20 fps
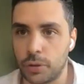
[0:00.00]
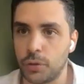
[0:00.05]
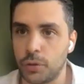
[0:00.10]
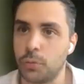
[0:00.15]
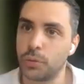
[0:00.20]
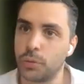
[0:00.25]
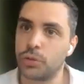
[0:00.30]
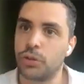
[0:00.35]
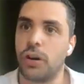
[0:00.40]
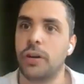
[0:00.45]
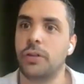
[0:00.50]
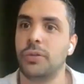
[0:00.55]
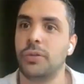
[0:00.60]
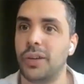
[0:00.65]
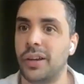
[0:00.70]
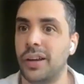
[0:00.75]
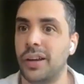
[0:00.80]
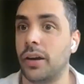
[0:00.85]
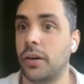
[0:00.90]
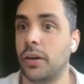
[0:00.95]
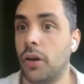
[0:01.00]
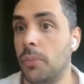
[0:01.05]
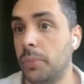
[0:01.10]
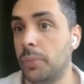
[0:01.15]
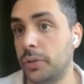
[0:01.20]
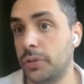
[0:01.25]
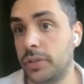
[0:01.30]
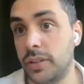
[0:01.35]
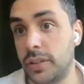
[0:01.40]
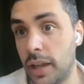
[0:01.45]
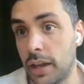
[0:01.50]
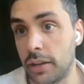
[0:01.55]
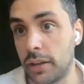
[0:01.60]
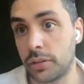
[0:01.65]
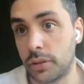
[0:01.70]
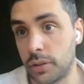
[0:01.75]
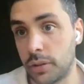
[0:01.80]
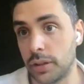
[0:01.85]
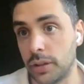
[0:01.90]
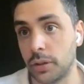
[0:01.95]
They would try to accomplish the
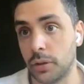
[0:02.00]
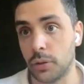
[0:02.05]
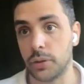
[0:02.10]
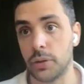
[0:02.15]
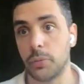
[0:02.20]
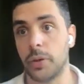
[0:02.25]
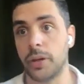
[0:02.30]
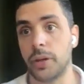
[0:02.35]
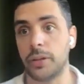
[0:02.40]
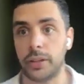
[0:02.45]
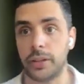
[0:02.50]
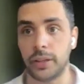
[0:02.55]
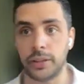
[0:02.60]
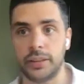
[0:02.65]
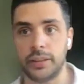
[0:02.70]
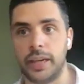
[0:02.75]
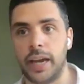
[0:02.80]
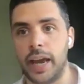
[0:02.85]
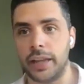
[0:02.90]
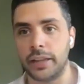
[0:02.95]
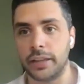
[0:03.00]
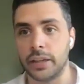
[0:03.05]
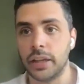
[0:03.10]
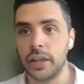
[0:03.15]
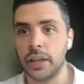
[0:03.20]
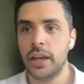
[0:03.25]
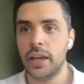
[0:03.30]
task all the way till the end.